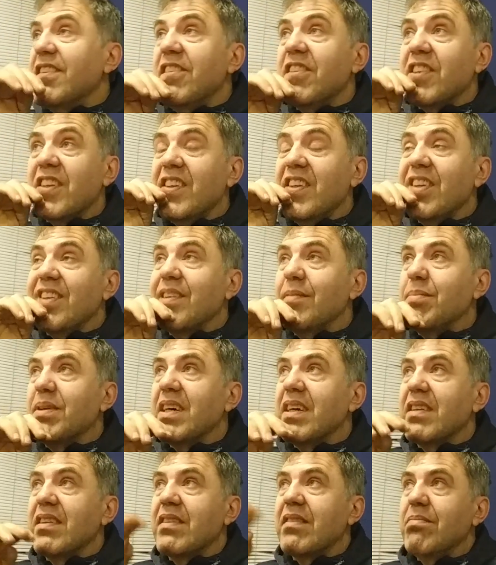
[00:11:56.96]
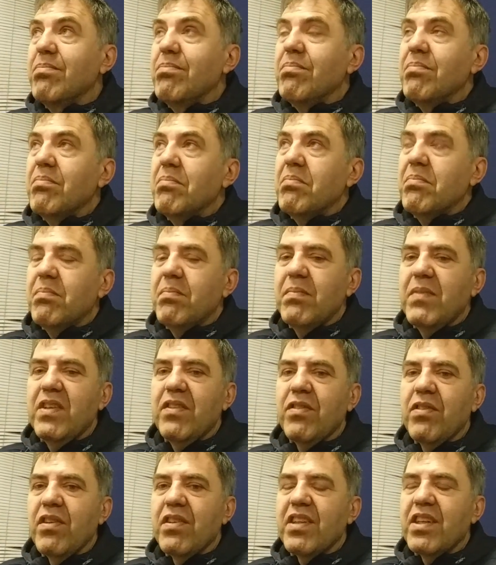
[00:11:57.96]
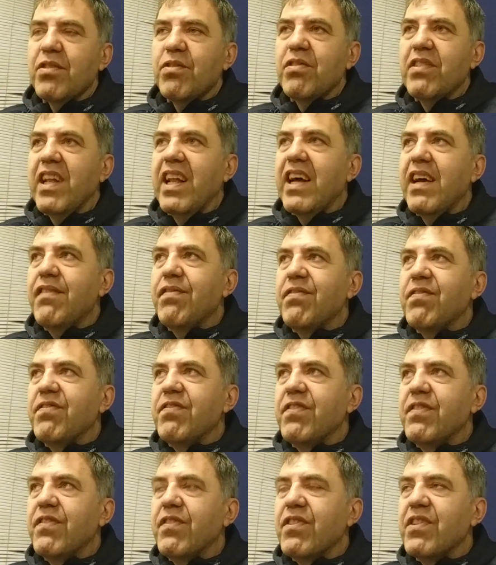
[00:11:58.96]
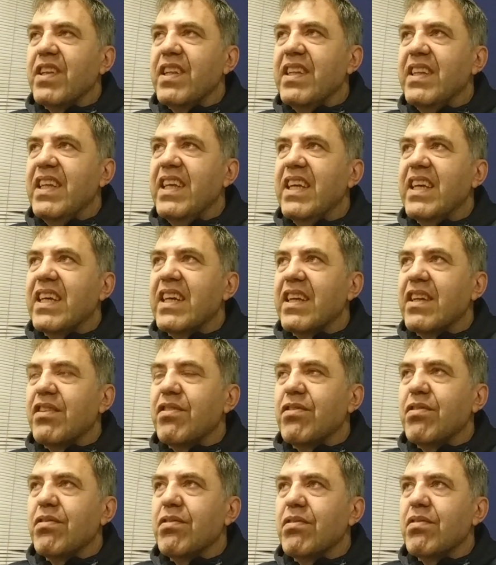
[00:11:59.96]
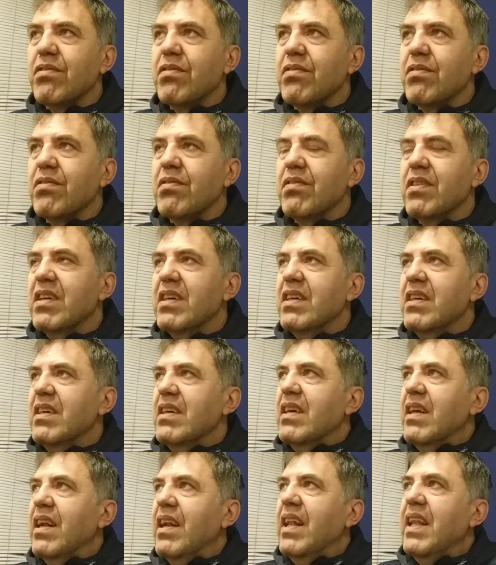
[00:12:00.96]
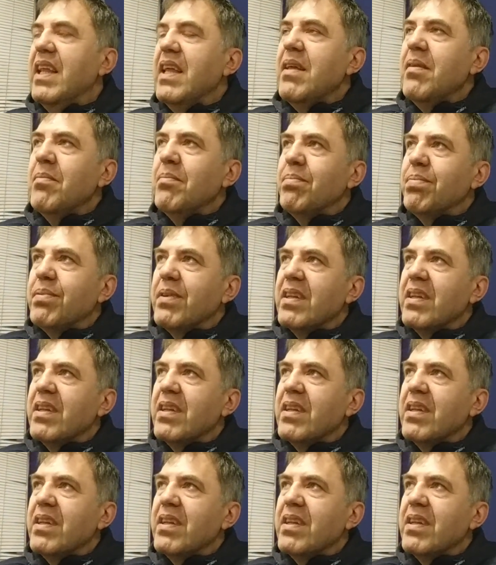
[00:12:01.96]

disease, but it's not a good life for the deer to limp